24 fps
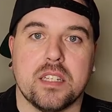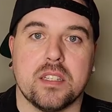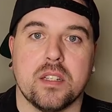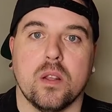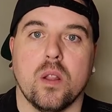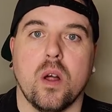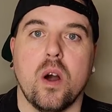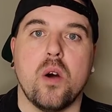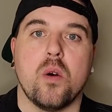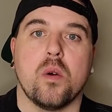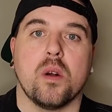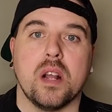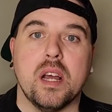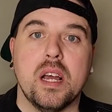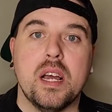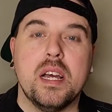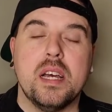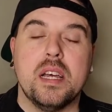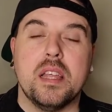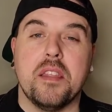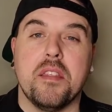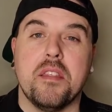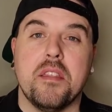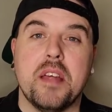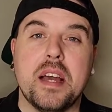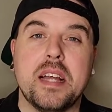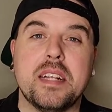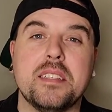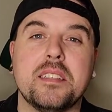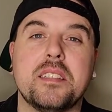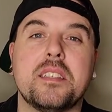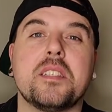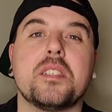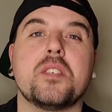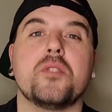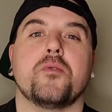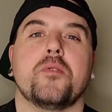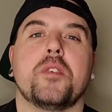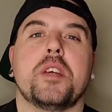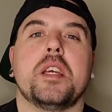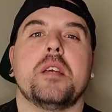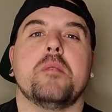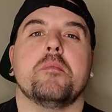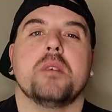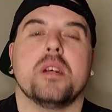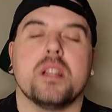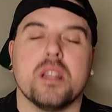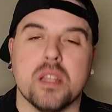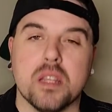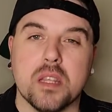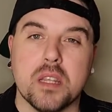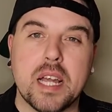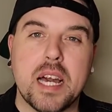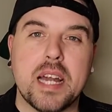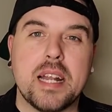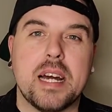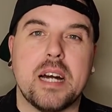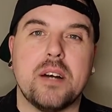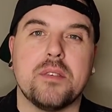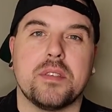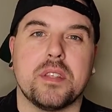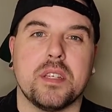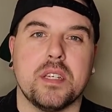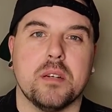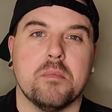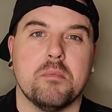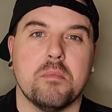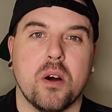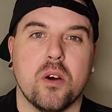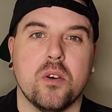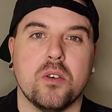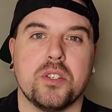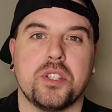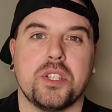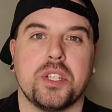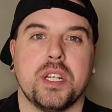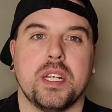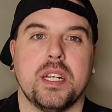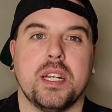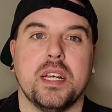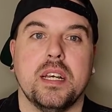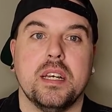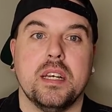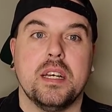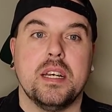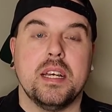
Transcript: alone, then scream, let out the emotion,